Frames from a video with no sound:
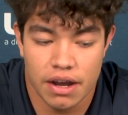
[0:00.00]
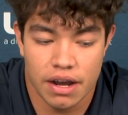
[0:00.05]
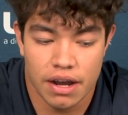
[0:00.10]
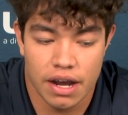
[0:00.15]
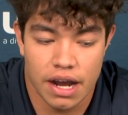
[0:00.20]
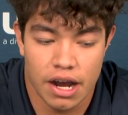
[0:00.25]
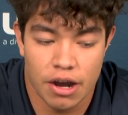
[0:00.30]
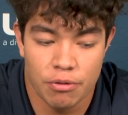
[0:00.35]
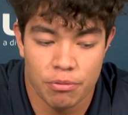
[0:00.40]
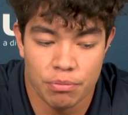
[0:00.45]

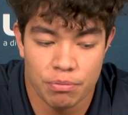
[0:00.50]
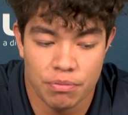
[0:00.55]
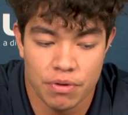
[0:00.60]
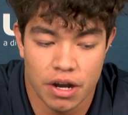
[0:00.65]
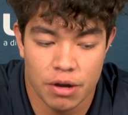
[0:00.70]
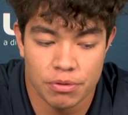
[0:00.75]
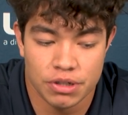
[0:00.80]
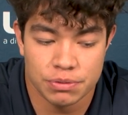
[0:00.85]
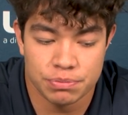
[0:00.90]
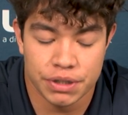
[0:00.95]
how
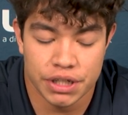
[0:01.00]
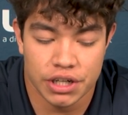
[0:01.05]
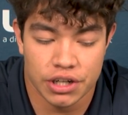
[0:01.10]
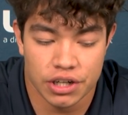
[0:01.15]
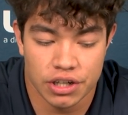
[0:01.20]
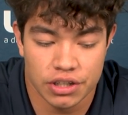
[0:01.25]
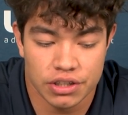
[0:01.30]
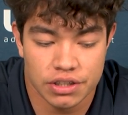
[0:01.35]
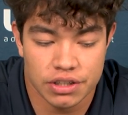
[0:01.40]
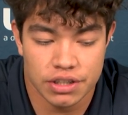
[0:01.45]
much
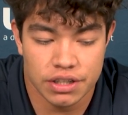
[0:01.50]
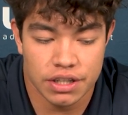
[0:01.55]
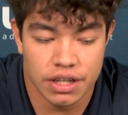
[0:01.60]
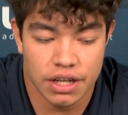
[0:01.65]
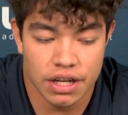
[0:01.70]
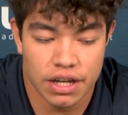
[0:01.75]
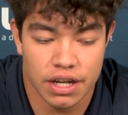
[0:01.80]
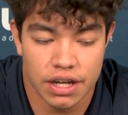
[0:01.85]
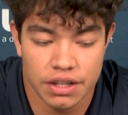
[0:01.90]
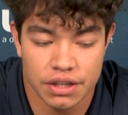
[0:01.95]
bigger
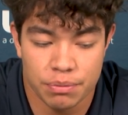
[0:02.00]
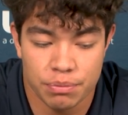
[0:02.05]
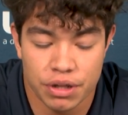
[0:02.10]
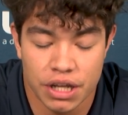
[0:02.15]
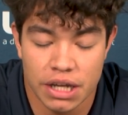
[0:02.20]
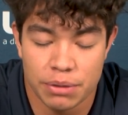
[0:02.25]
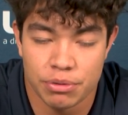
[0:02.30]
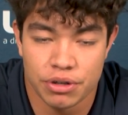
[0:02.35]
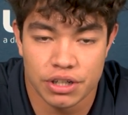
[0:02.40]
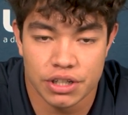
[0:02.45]
the
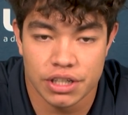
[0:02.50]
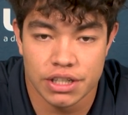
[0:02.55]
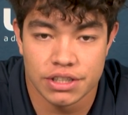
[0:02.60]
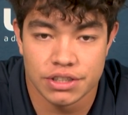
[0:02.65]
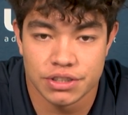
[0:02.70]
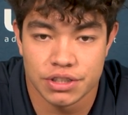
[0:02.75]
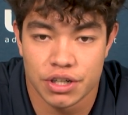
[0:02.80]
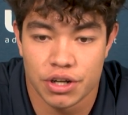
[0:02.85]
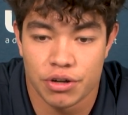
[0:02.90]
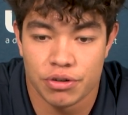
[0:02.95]
playbook
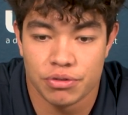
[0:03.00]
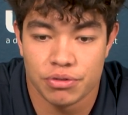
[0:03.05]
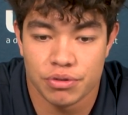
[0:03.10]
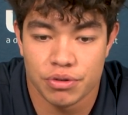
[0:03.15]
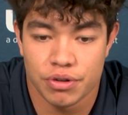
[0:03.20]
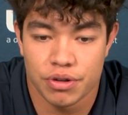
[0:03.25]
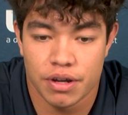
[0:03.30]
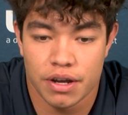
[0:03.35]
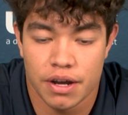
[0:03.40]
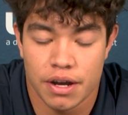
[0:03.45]
is, you know.
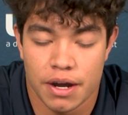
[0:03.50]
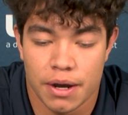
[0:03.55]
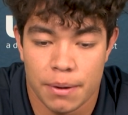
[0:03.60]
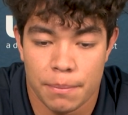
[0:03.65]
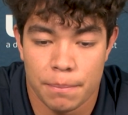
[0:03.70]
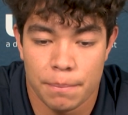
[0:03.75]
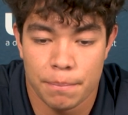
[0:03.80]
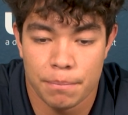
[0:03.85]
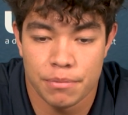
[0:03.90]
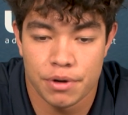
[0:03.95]

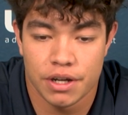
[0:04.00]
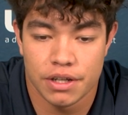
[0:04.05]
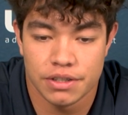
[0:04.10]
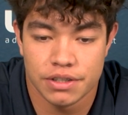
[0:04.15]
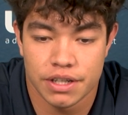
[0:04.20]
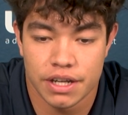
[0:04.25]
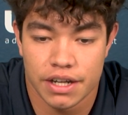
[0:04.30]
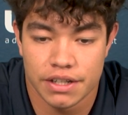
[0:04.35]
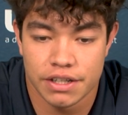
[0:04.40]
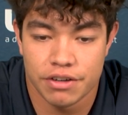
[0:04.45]
But
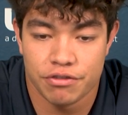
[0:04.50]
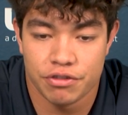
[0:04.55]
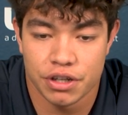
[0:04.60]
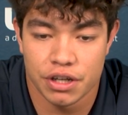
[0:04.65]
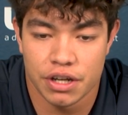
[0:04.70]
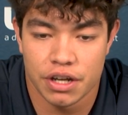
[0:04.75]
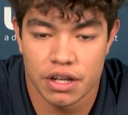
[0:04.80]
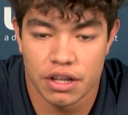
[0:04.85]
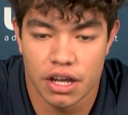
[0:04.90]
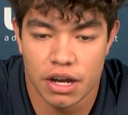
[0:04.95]
yeah,
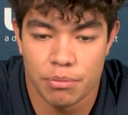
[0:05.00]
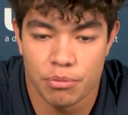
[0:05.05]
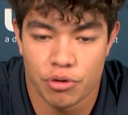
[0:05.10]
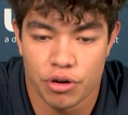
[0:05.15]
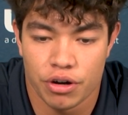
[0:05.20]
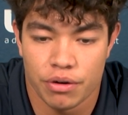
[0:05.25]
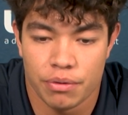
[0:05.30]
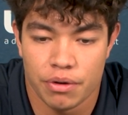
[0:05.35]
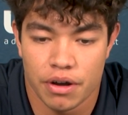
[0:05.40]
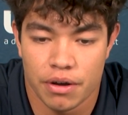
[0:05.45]
definitely a lot
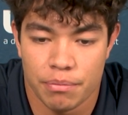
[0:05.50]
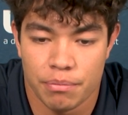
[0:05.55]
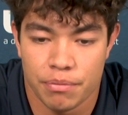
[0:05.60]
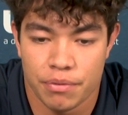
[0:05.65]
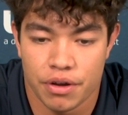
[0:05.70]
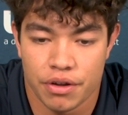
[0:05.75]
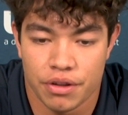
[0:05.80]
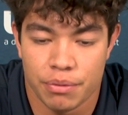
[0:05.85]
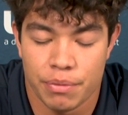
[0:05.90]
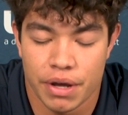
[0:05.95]
more on
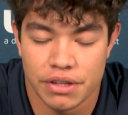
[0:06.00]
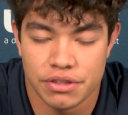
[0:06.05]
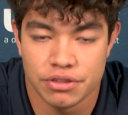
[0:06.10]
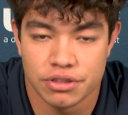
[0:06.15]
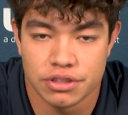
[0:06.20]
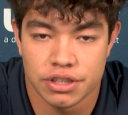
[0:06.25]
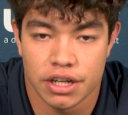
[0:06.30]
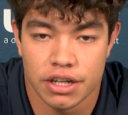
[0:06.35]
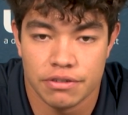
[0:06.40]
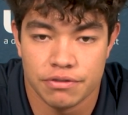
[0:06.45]
the mental
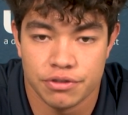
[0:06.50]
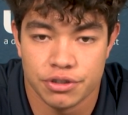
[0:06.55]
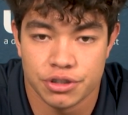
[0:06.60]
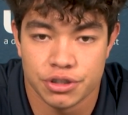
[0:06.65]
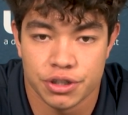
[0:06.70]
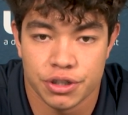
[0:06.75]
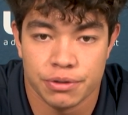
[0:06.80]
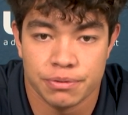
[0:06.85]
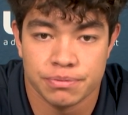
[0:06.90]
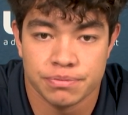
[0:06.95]
side for
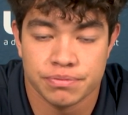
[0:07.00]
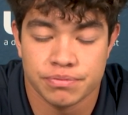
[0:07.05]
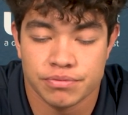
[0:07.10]
sure.